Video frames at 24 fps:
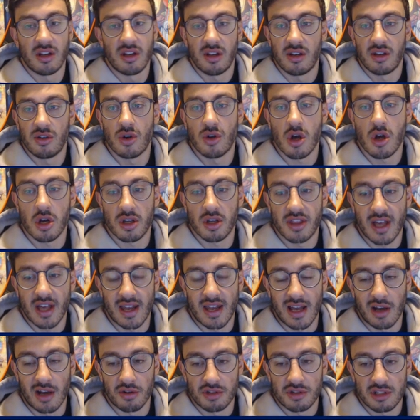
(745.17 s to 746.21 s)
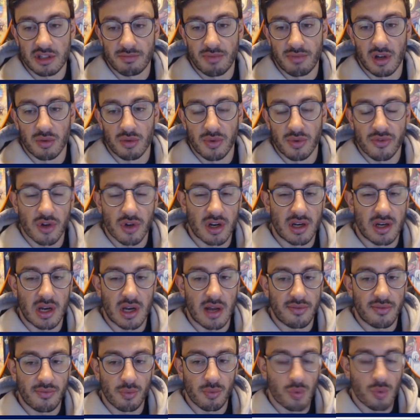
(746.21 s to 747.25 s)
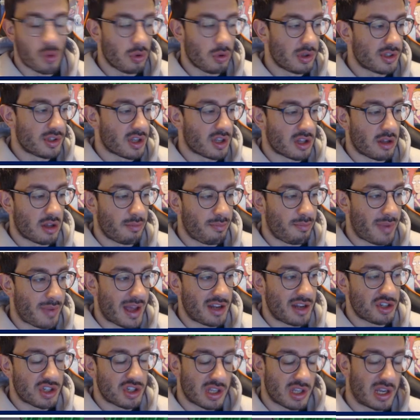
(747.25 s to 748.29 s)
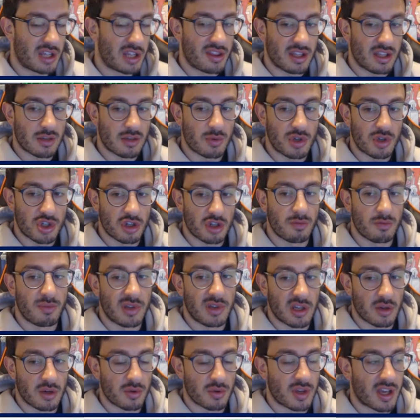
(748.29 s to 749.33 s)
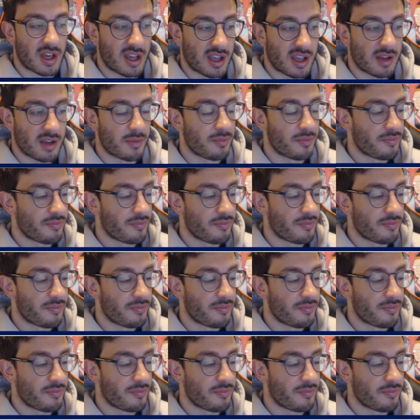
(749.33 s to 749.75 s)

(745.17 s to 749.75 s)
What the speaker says: Knock that out, but we've got enough rules on the bench that I think we should be okay.